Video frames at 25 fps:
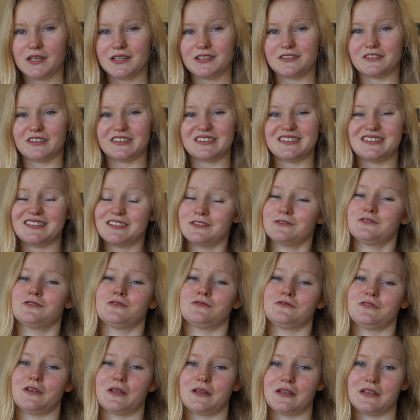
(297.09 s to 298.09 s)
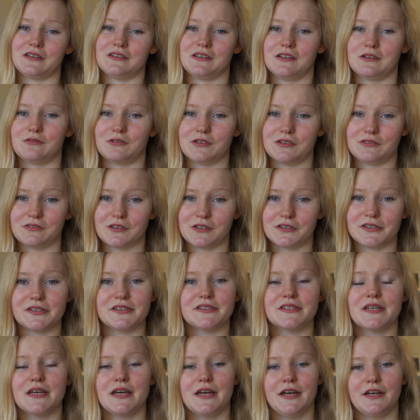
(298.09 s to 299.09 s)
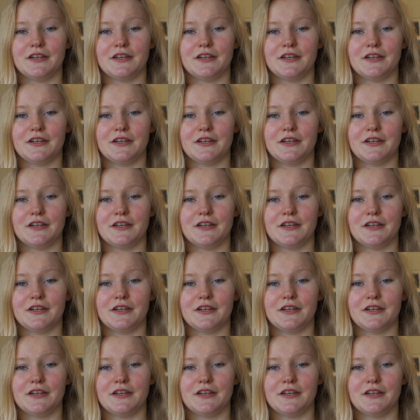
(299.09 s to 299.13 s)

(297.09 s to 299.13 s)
So I still don't think they take refunds.